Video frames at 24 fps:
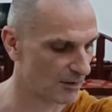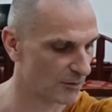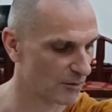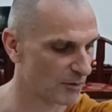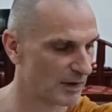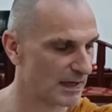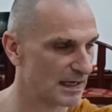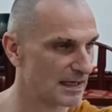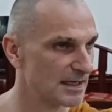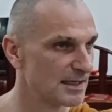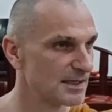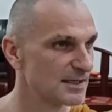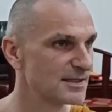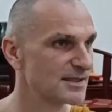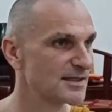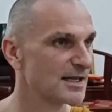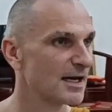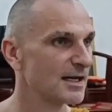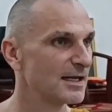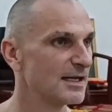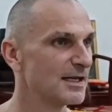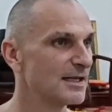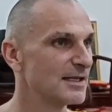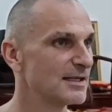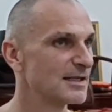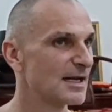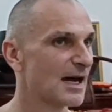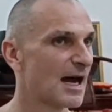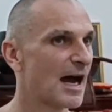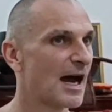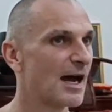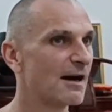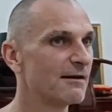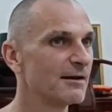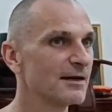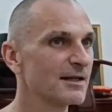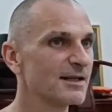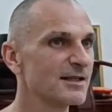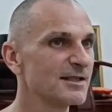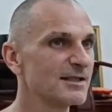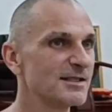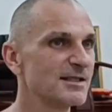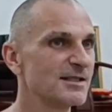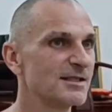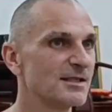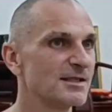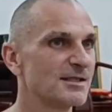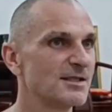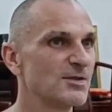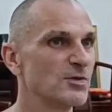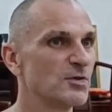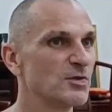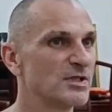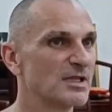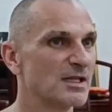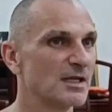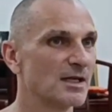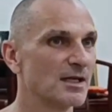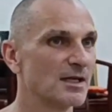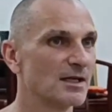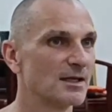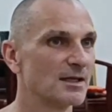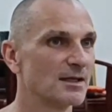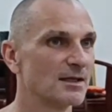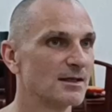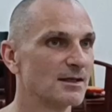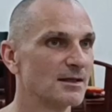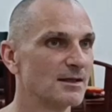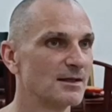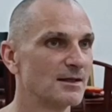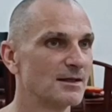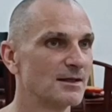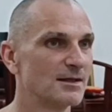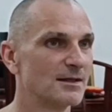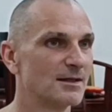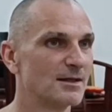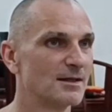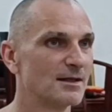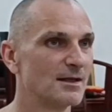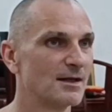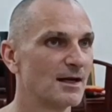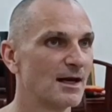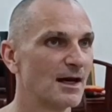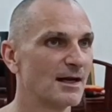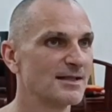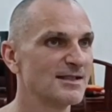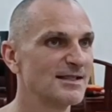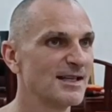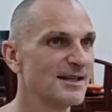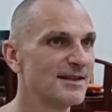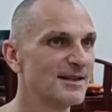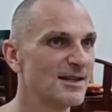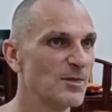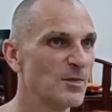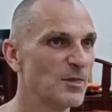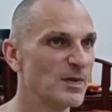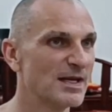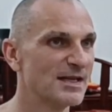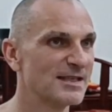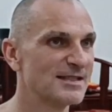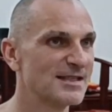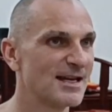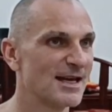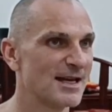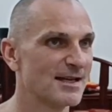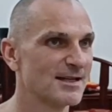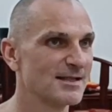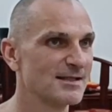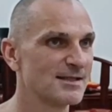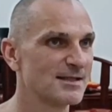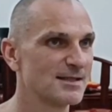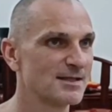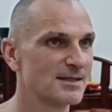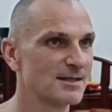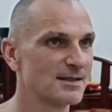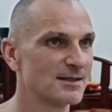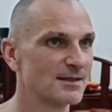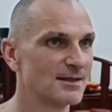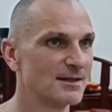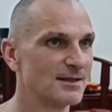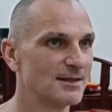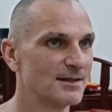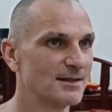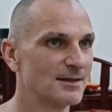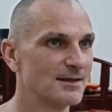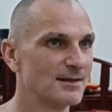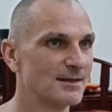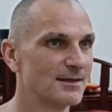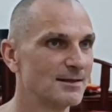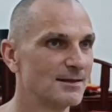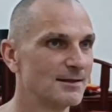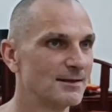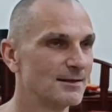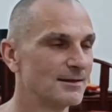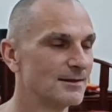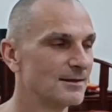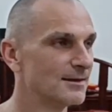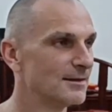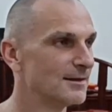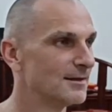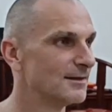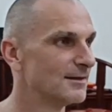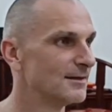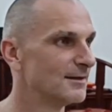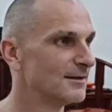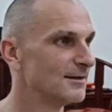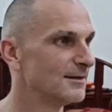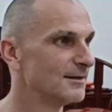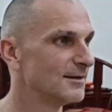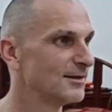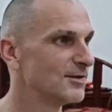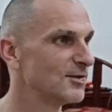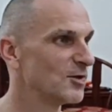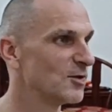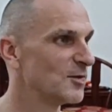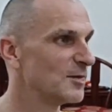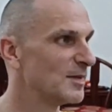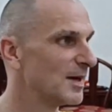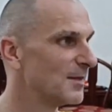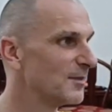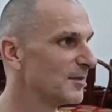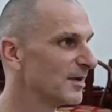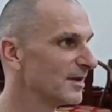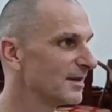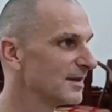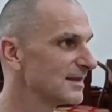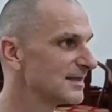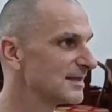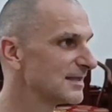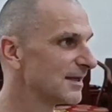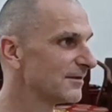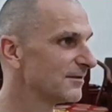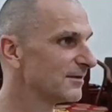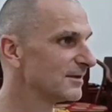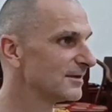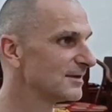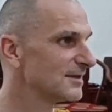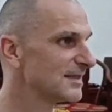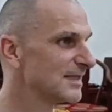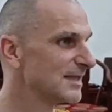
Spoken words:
We studied Araka's Sutta. I said there'd be a test. Do you remember the 7